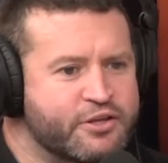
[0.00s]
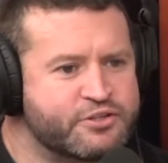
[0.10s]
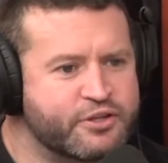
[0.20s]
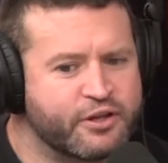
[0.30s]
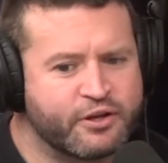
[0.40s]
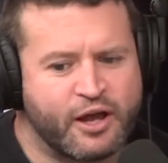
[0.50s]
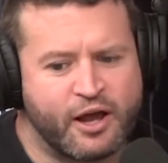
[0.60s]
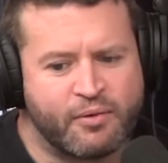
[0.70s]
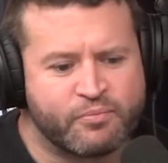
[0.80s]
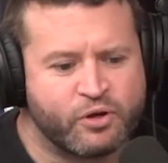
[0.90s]
so that,
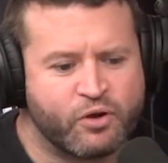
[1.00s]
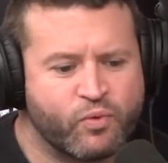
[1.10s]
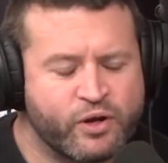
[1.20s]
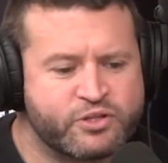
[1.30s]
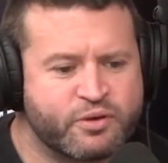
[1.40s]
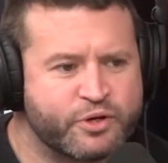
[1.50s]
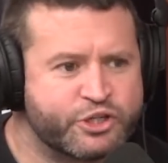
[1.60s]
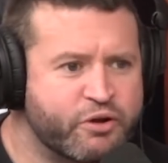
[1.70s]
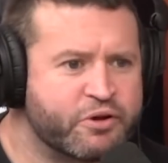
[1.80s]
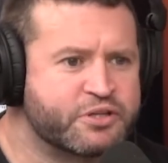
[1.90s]
when someone's
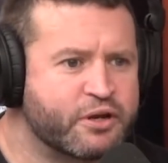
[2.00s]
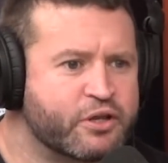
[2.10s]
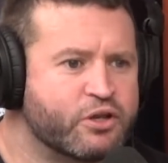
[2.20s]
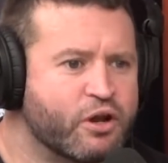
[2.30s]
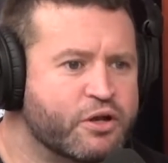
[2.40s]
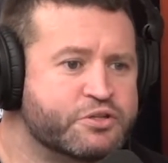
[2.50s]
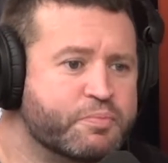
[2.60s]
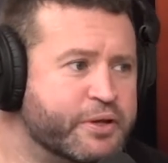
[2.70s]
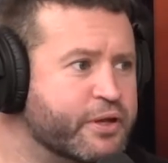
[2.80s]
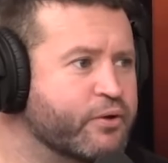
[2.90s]
sharing something, it's a
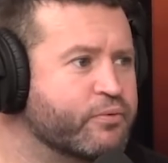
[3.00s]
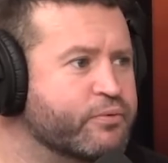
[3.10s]
big deal.